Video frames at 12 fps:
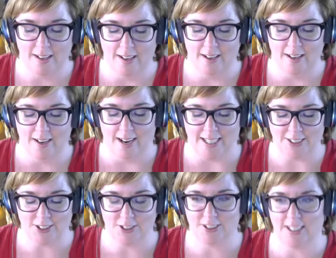as you
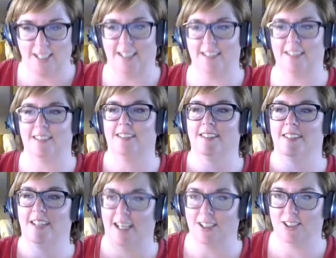said,
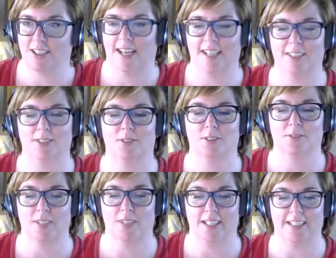hashtags were
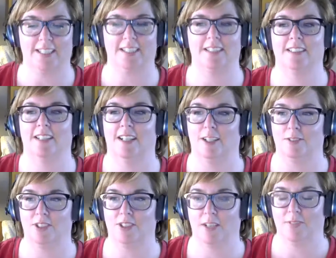invented.
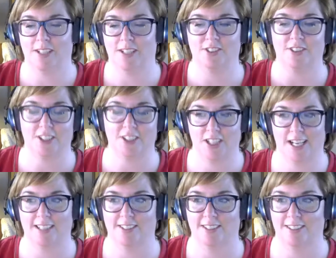Jeff Hester in the
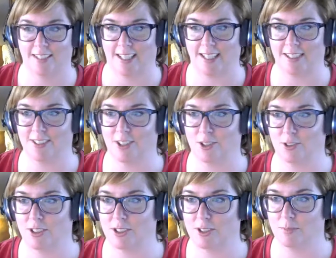chats letting us know
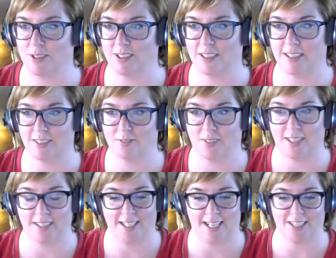Chris Messina invented the
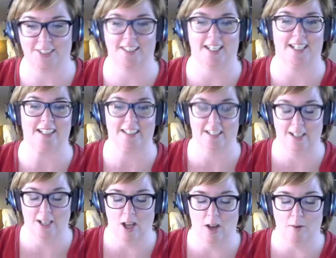hashtag.
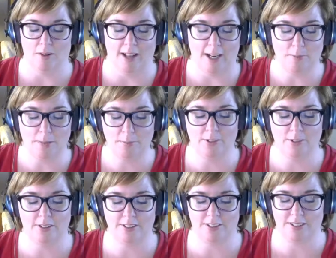A lot of people
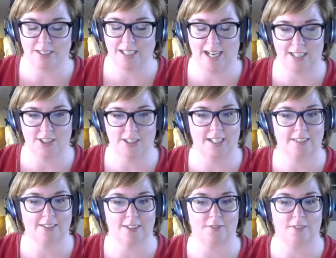see hashtags
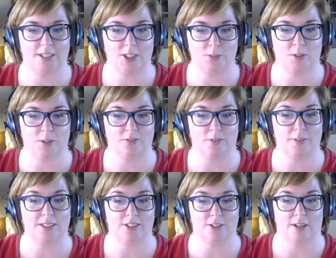on Facebook from
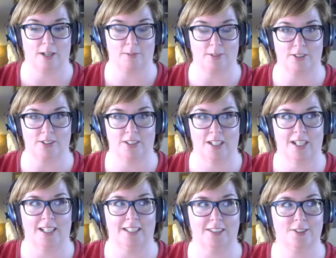Instagrammers.
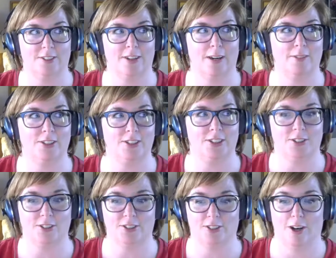Instagrammers
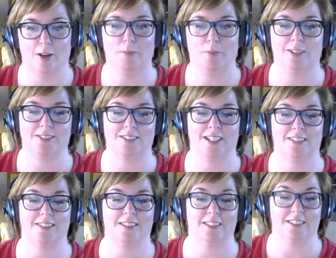use compound
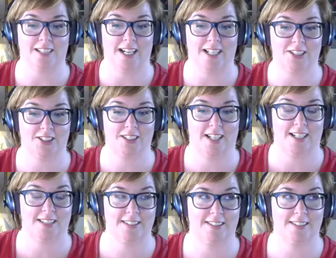sentences and hashtags